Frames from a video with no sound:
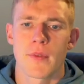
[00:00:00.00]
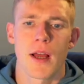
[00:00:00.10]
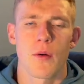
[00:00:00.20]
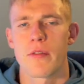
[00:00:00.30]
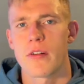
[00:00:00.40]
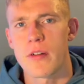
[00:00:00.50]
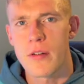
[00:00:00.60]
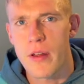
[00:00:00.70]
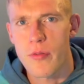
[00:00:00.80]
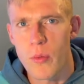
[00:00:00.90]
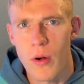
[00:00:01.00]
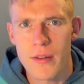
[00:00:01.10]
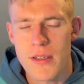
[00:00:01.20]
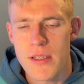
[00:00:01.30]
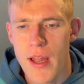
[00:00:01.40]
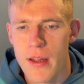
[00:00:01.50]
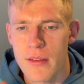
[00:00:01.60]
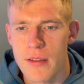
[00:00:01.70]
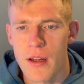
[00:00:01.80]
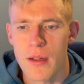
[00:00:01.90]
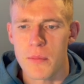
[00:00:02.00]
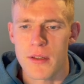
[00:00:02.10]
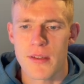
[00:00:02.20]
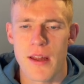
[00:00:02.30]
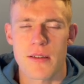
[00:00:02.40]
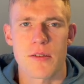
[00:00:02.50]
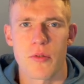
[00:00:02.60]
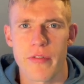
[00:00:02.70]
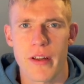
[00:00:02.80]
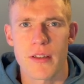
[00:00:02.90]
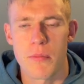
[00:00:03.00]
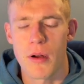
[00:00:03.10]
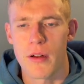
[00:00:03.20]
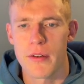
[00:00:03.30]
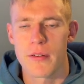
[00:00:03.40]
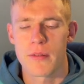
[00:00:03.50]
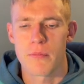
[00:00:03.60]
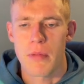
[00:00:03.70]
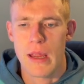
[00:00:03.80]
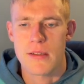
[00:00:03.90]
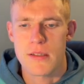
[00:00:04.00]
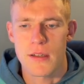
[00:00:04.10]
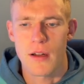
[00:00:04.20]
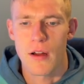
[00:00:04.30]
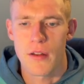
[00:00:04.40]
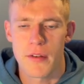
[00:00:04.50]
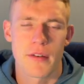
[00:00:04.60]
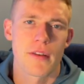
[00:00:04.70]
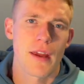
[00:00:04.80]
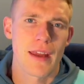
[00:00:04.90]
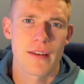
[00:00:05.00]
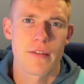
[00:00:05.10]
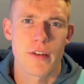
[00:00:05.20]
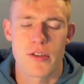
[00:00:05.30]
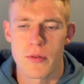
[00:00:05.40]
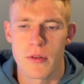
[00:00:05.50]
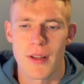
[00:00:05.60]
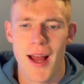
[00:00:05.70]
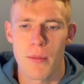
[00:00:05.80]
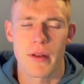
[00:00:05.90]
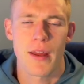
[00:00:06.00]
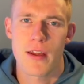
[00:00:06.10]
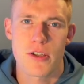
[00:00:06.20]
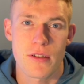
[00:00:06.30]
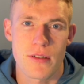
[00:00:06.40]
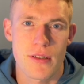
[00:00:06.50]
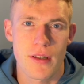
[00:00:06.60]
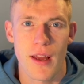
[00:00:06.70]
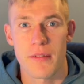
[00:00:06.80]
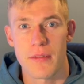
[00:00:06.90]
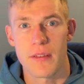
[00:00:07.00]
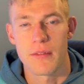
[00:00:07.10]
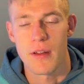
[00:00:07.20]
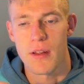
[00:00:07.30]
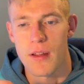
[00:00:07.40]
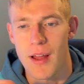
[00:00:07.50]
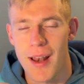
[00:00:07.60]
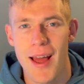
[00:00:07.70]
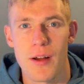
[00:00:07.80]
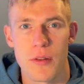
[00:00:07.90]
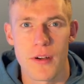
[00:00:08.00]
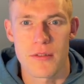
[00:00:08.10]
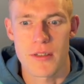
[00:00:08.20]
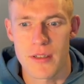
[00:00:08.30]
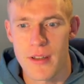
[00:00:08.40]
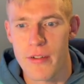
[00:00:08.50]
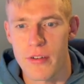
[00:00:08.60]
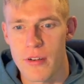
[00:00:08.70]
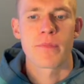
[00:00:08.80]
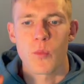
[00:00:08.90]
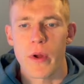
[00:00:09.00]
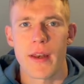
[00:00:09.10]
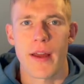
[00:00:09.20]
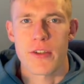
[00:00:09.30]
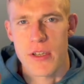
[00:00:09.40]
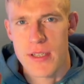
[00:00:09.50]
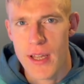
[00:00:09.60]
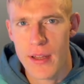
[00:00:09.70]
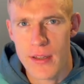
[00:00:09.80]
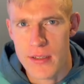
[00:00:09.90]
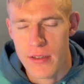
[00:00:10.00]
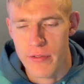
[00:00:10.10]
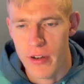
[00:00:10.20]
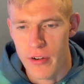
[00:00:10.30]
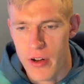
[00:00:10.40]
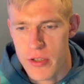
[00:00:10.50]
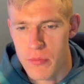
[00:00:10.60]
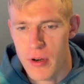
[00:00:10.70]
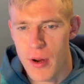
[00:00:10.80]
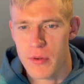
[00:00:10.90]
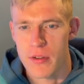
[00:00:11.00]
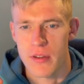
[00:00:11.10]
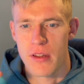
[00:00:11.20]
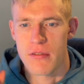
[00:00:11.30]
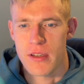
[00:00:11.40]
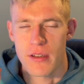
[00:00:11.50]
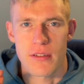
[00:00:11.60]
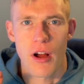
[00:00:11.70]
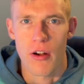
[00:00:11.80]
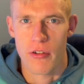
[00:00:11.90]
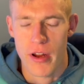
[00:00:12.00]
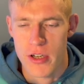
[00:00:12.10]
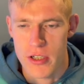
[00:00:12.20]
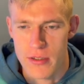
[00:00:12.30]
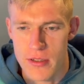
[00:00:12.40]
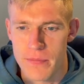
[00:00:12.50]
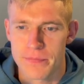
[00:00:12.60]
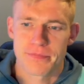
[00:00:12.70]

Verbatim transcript: However, if we want to set the time that it takes to evict the pod based on individual applications, and allow those to differ, we can actually set this configuration parameter using tolerations.